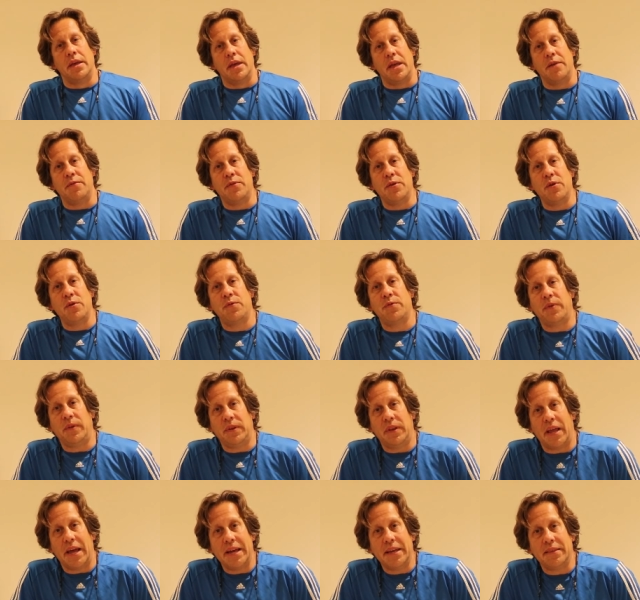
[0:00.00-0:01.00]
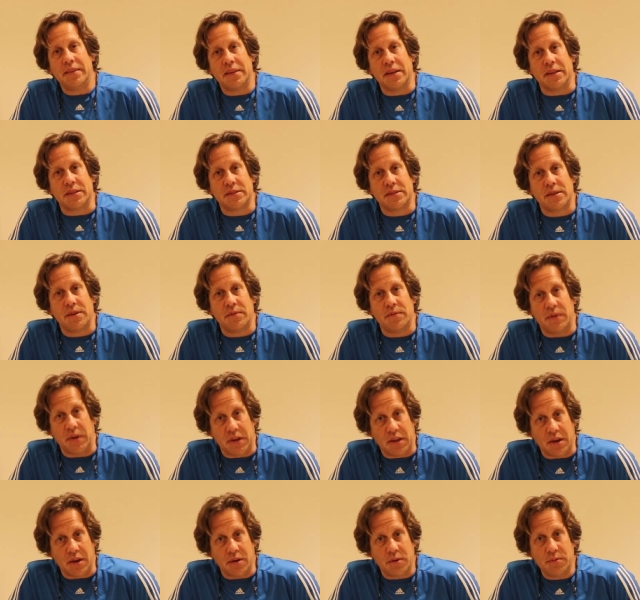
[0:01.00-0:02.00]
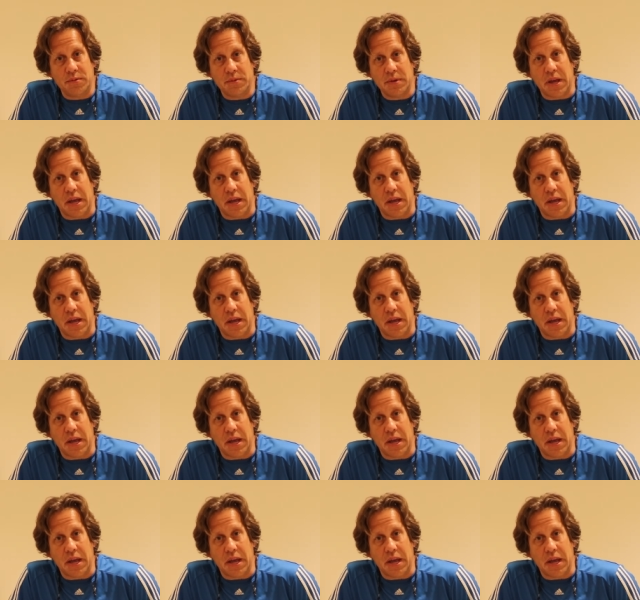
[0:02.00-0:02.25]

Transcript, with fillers: If you like this video,